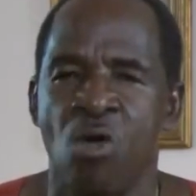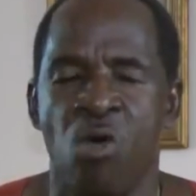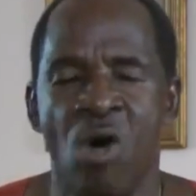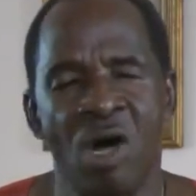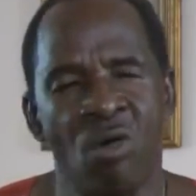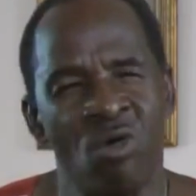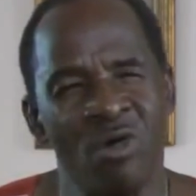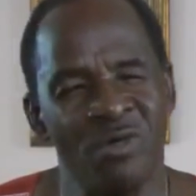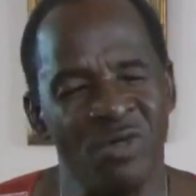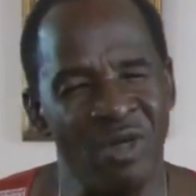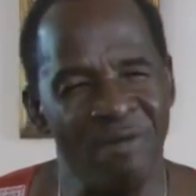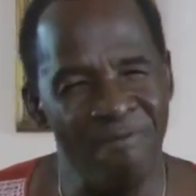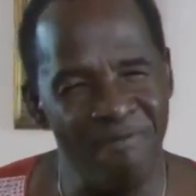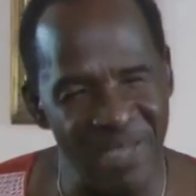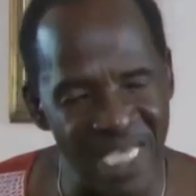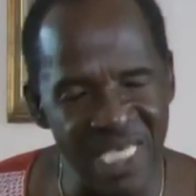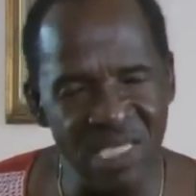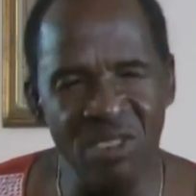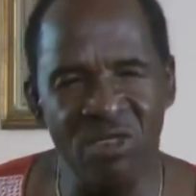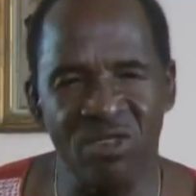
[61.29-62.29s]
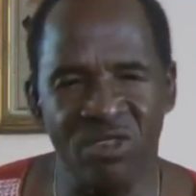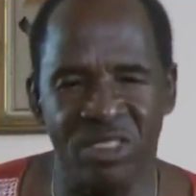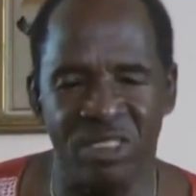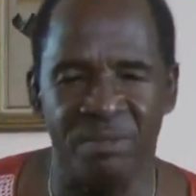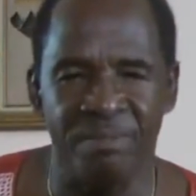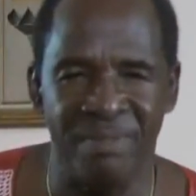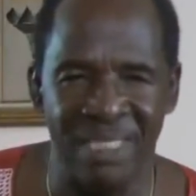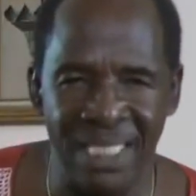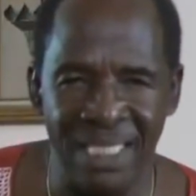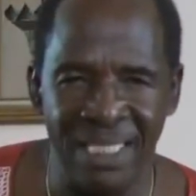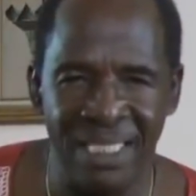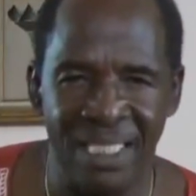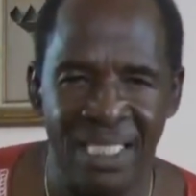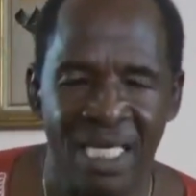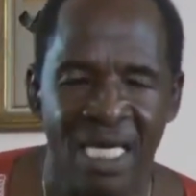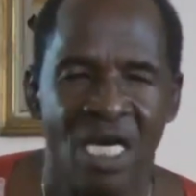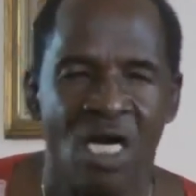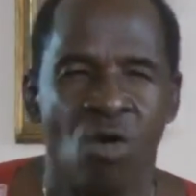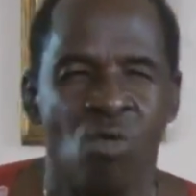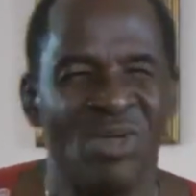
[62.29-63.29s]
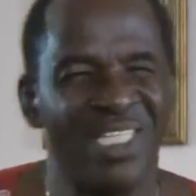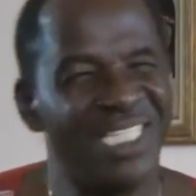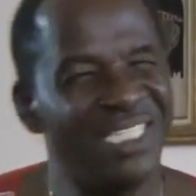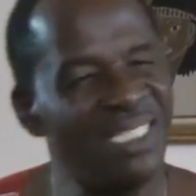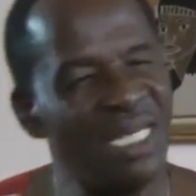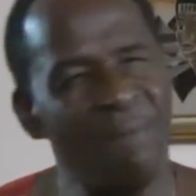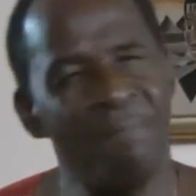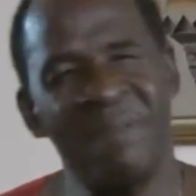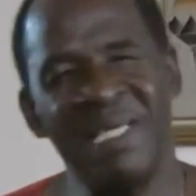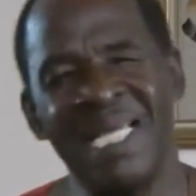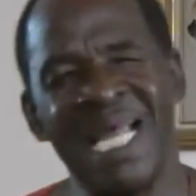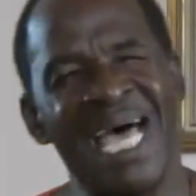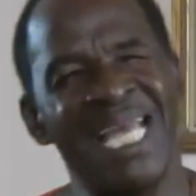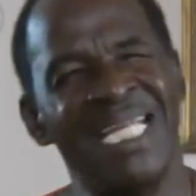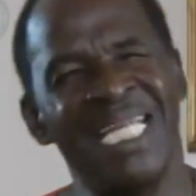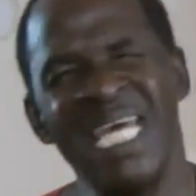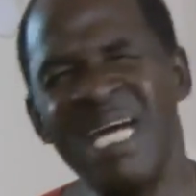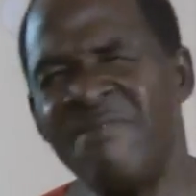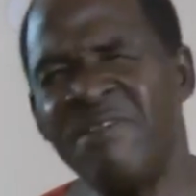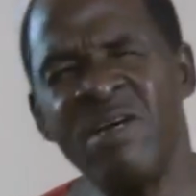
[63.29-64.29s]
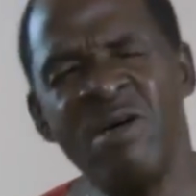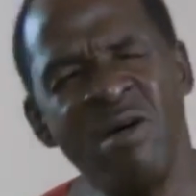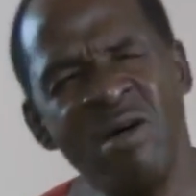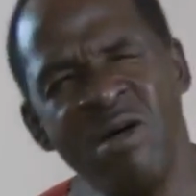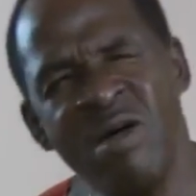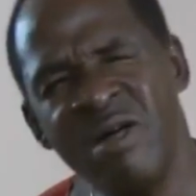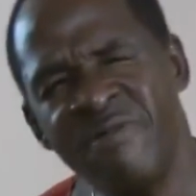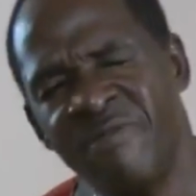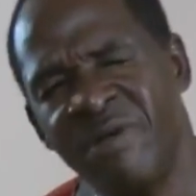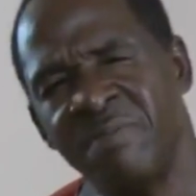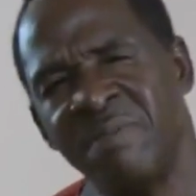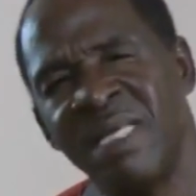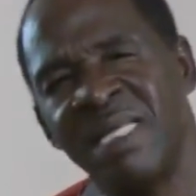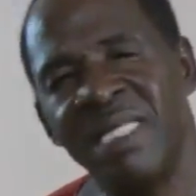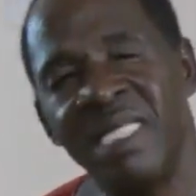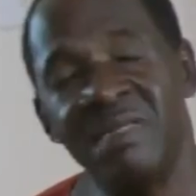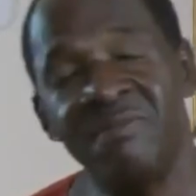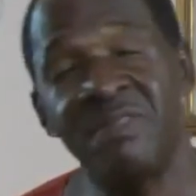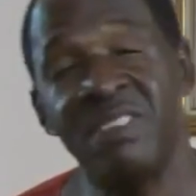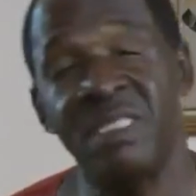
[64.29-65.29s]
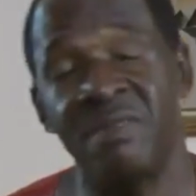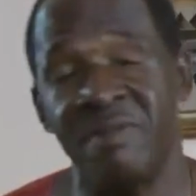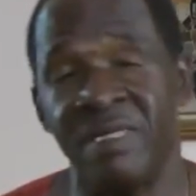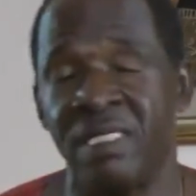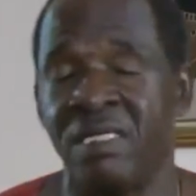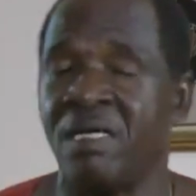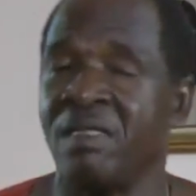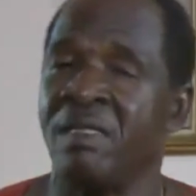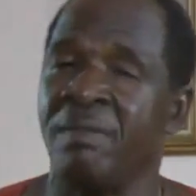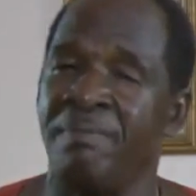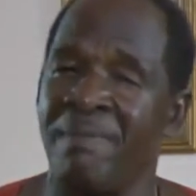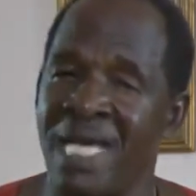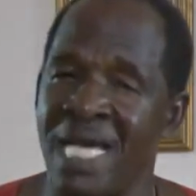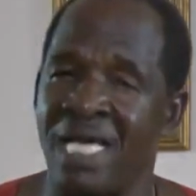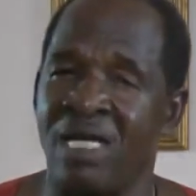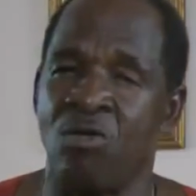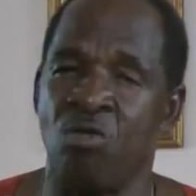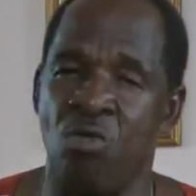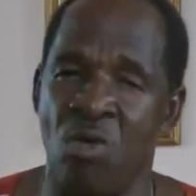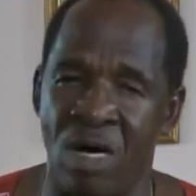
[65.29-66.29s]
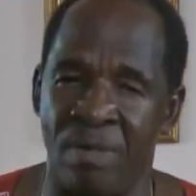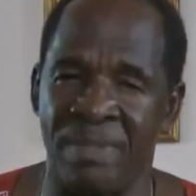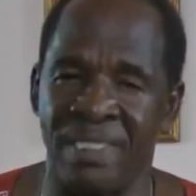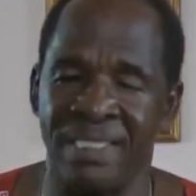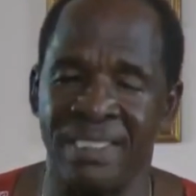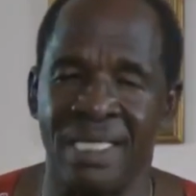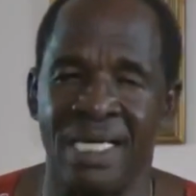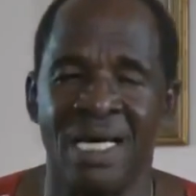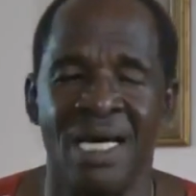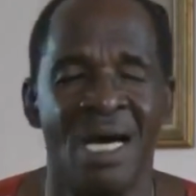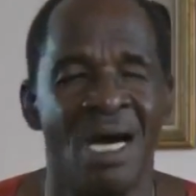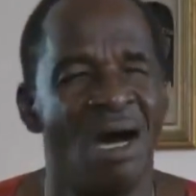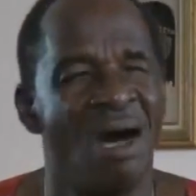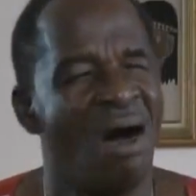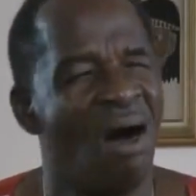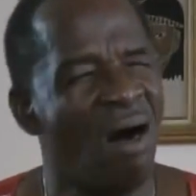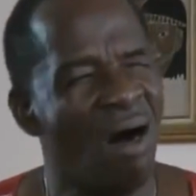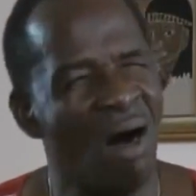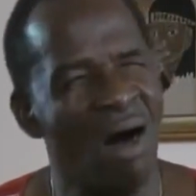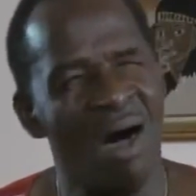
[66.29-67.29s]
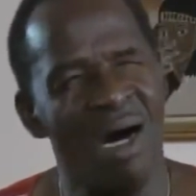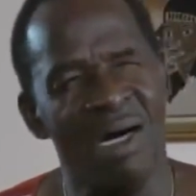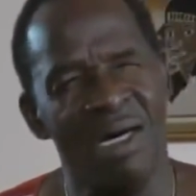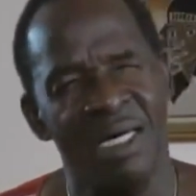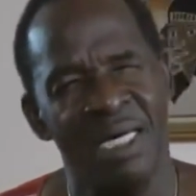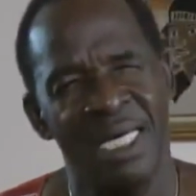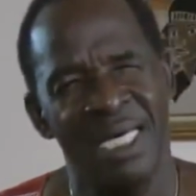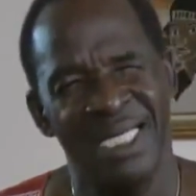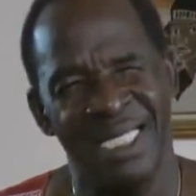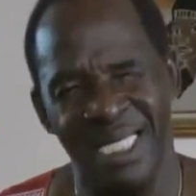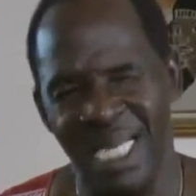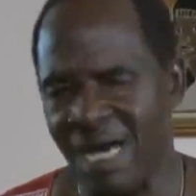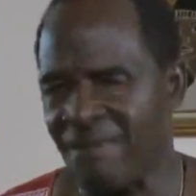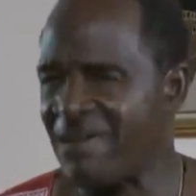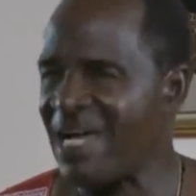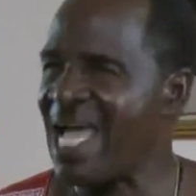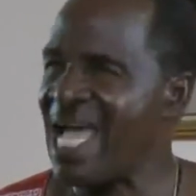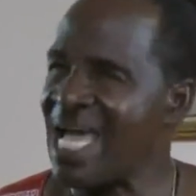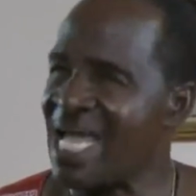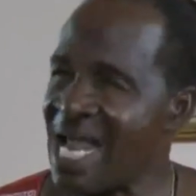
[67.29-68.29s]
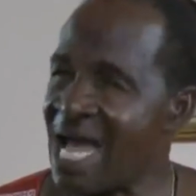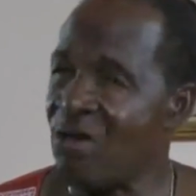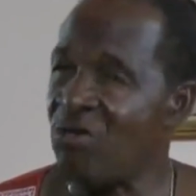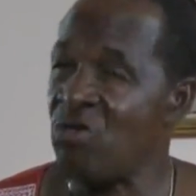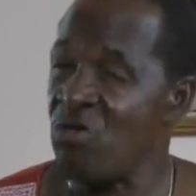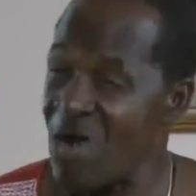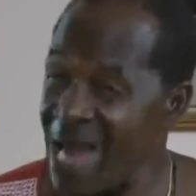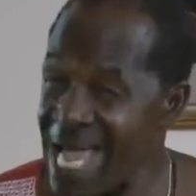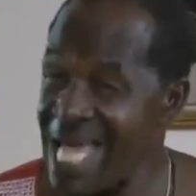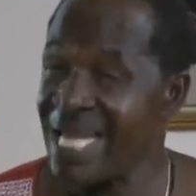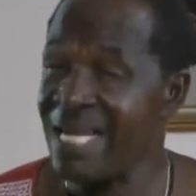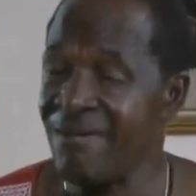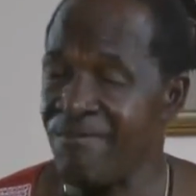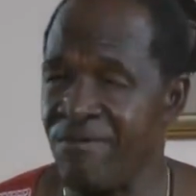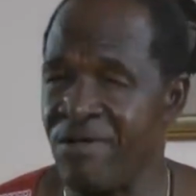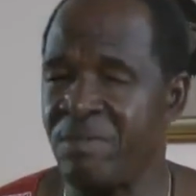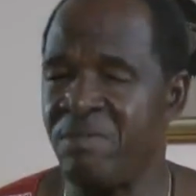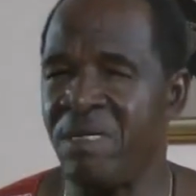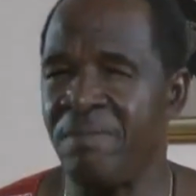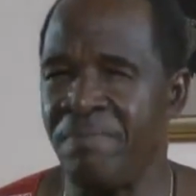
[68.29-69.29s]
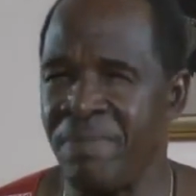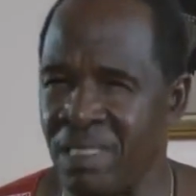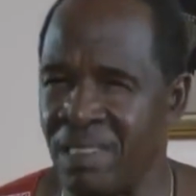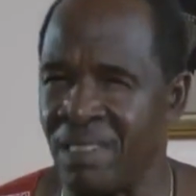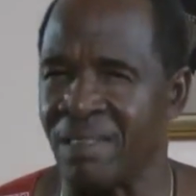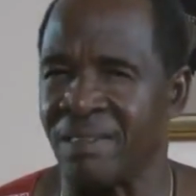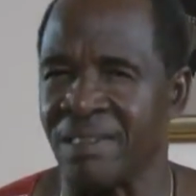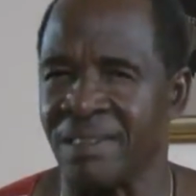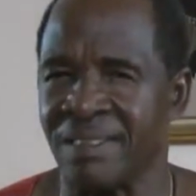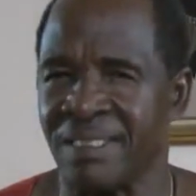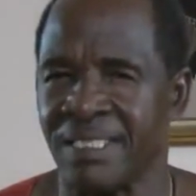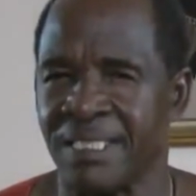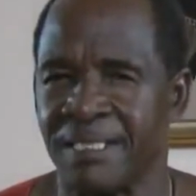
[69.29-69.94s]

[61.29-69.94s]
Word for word: what was revealed to me was something I never heard from the lips of another man or woman, or never had I read it from a book.